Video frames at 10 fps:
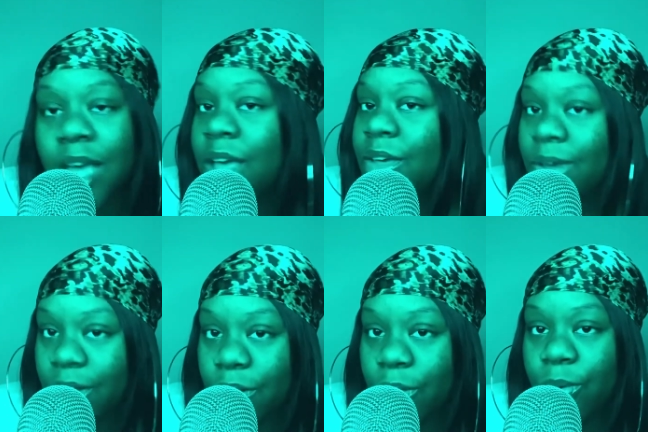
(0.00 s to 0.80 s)
y'all
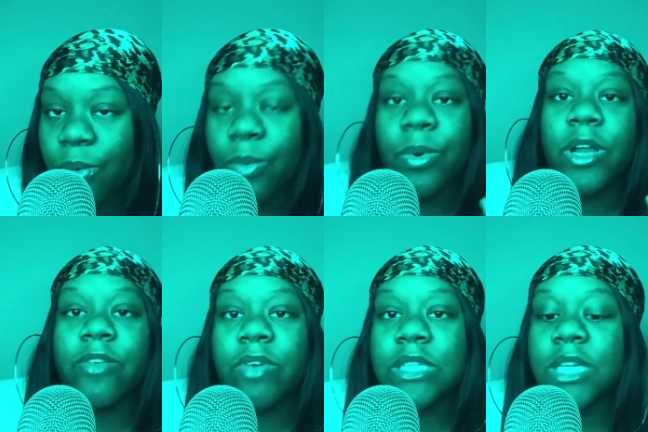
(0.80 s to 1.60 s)
know what
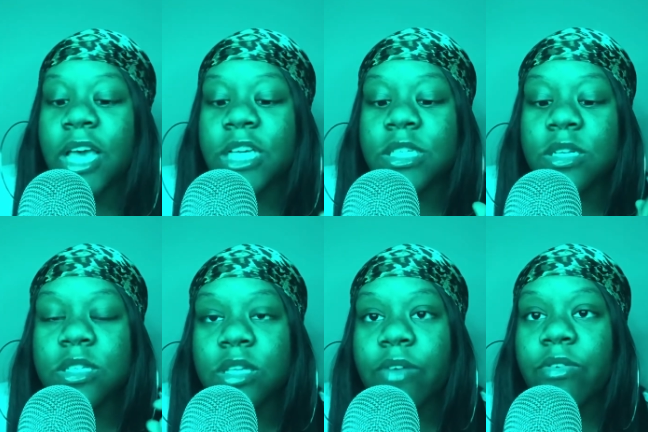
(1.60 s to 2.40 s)
Investigation
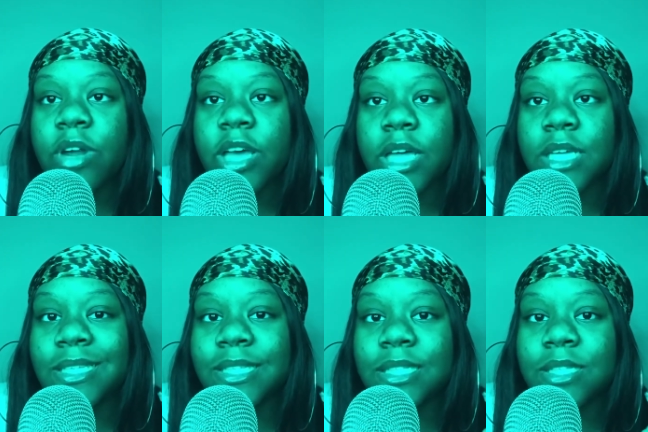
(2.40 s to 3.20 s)
Discovery
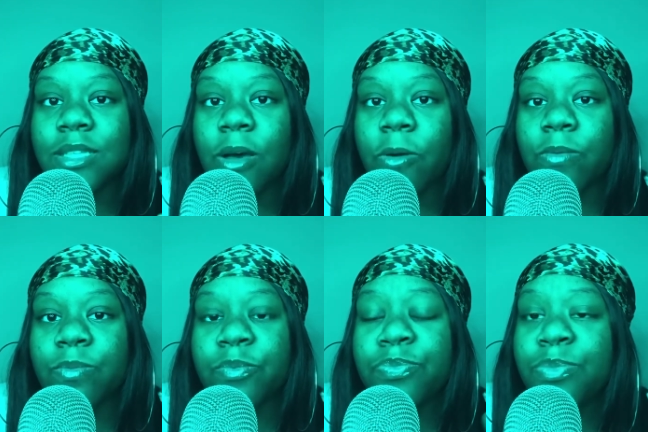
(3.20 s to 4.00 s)
is. So
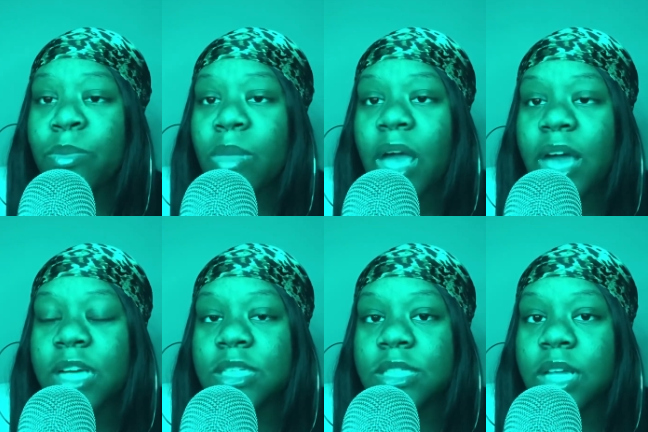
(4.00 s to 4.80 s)
I
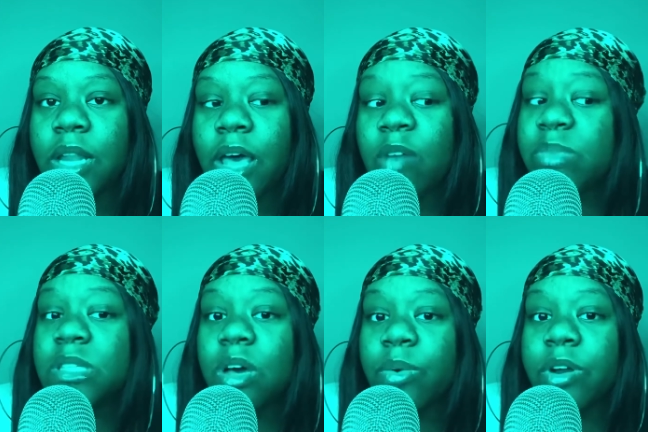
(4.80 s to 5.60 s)
actually seen that
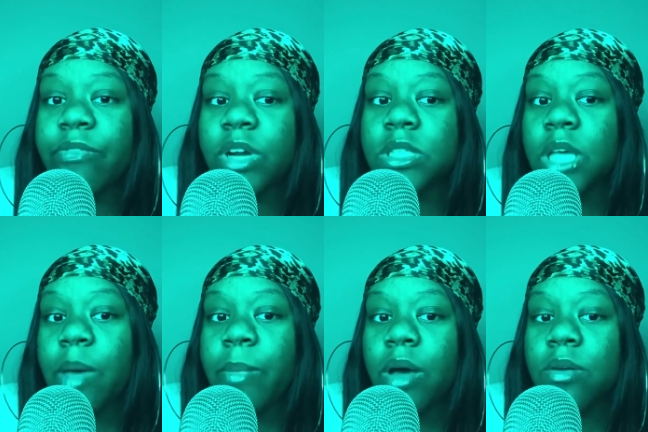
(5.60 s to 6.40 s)
episode when it first
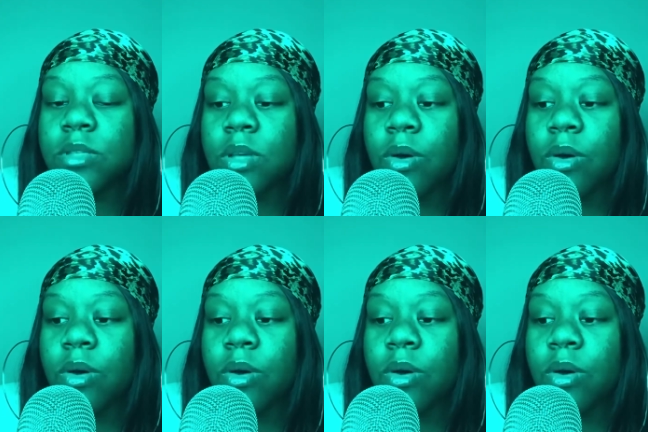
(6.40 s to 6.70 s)
came out, so